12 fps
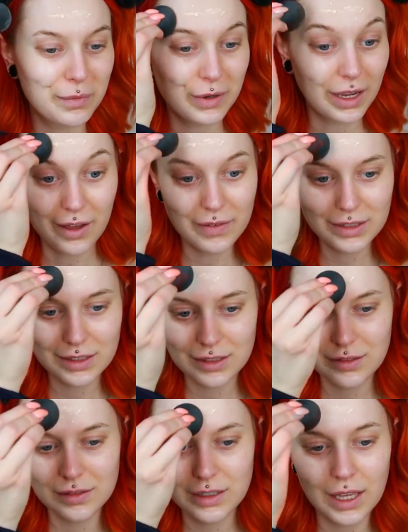I haven't.
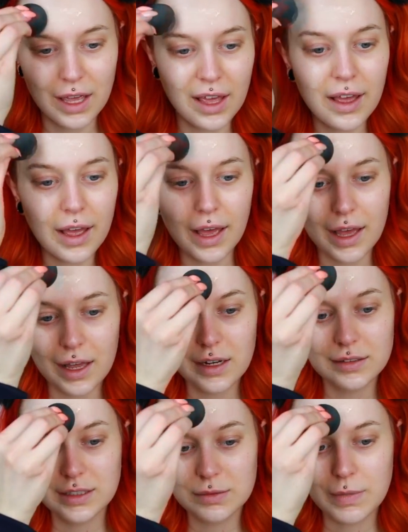
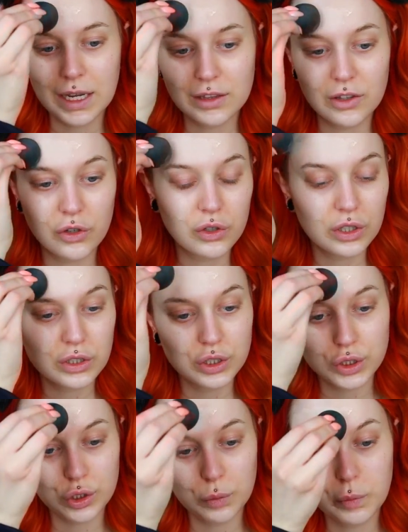And this might look
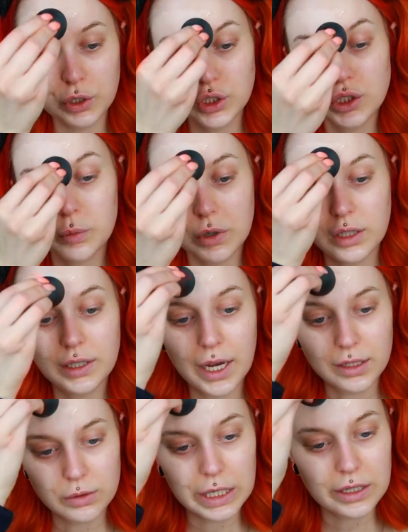super, super
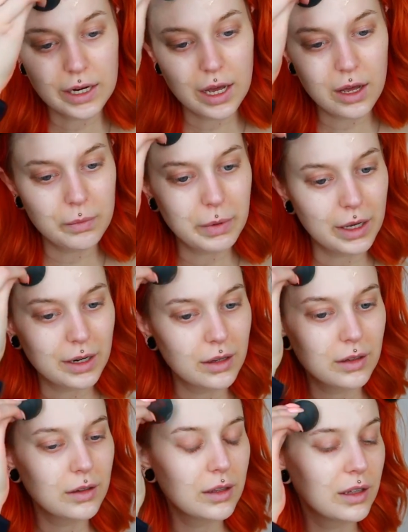light right now, but
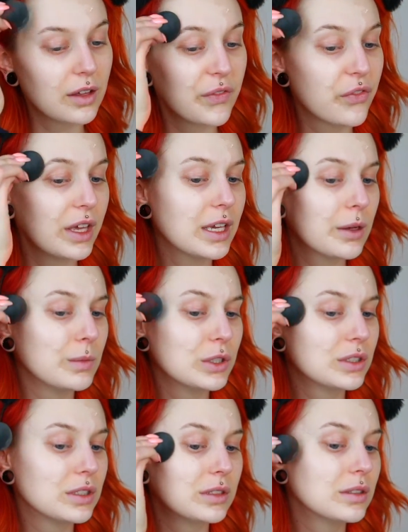I think it
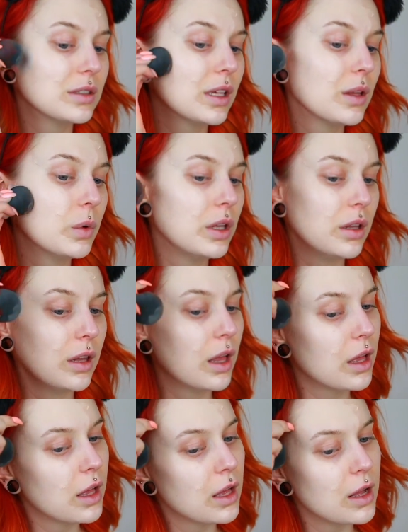
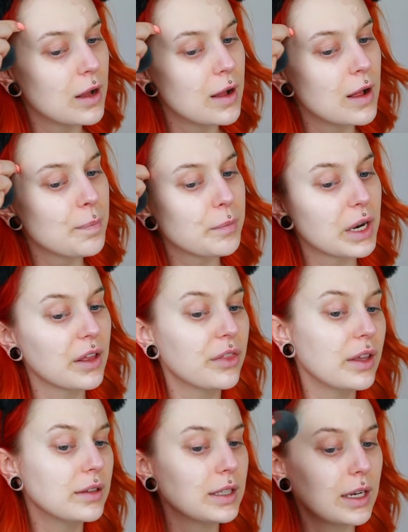will... But I
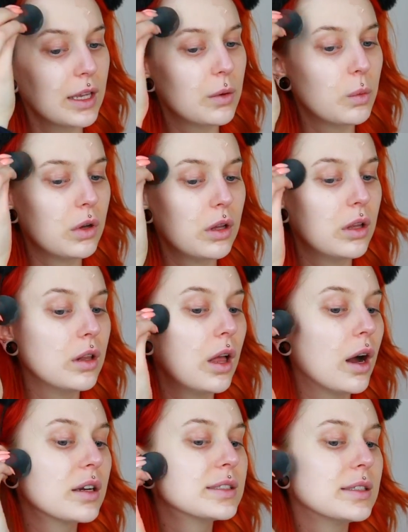think that it will
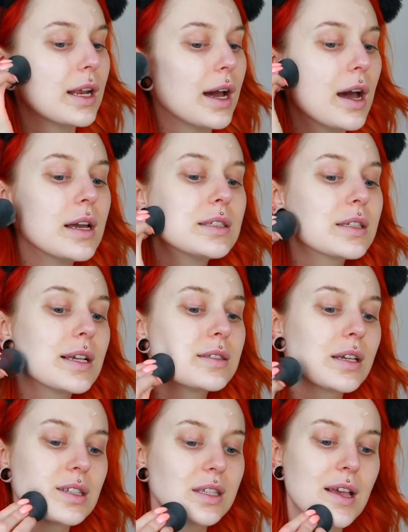oxidize,
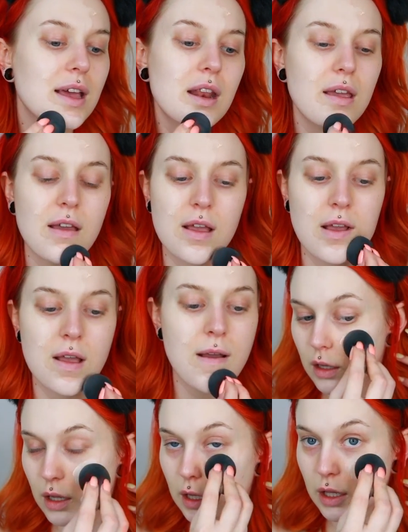as I said.
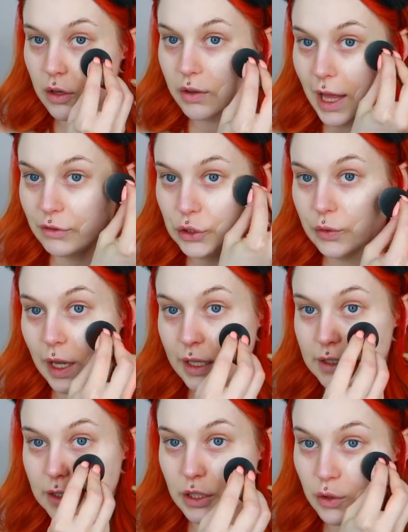You'll have to
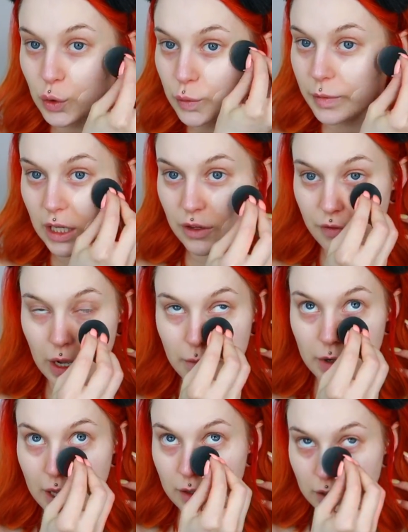excuse me if
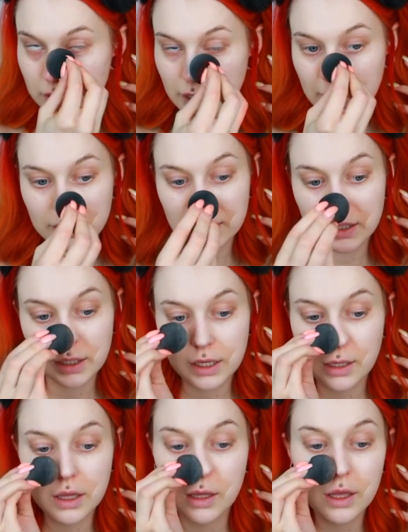I'm not like the